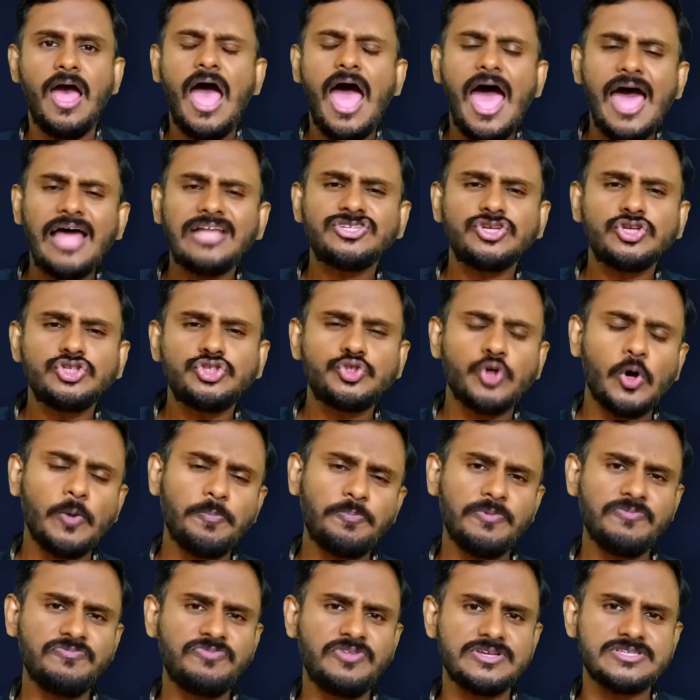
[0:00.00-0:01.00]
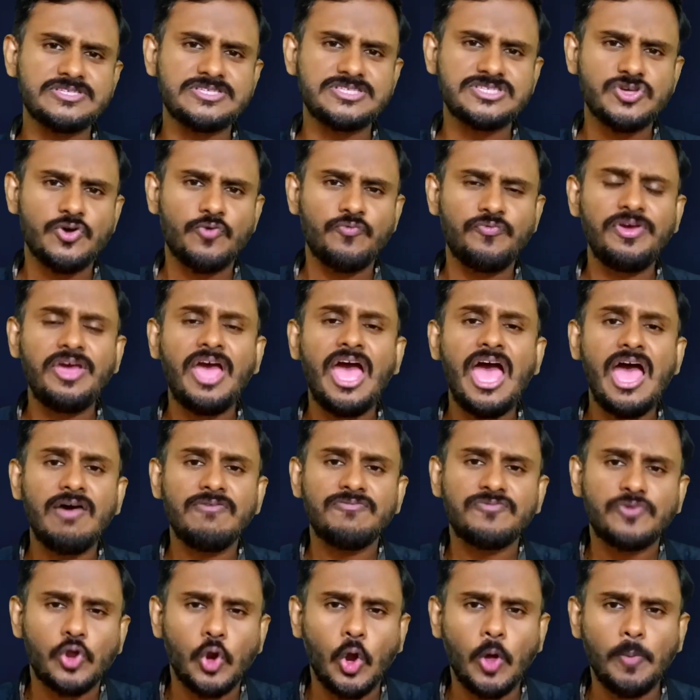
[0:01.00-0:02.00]
And on top of this, we
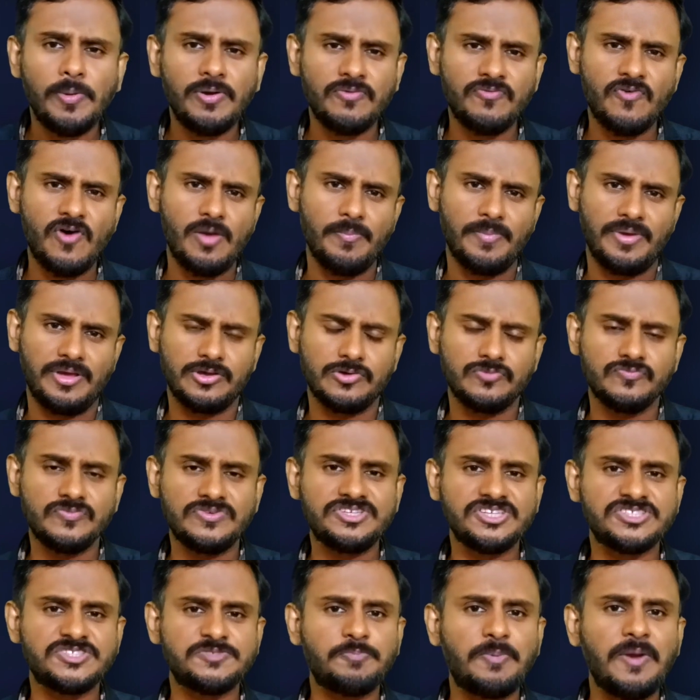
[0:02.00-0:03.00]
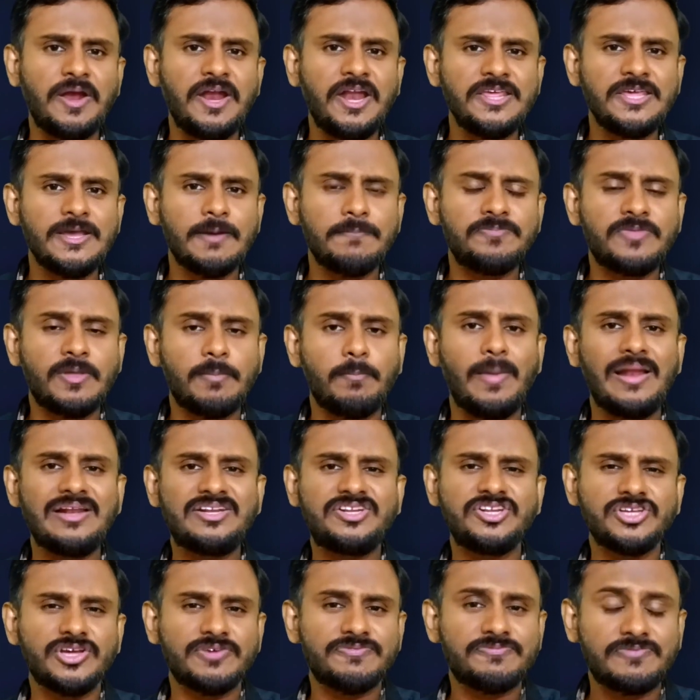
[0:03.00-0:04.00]
have global warming, which is speeding up the
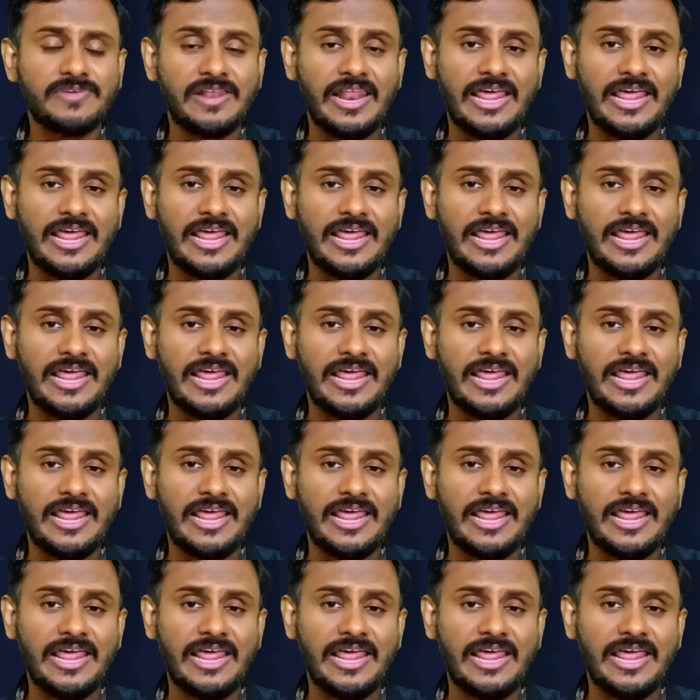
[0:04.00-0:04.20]
melting of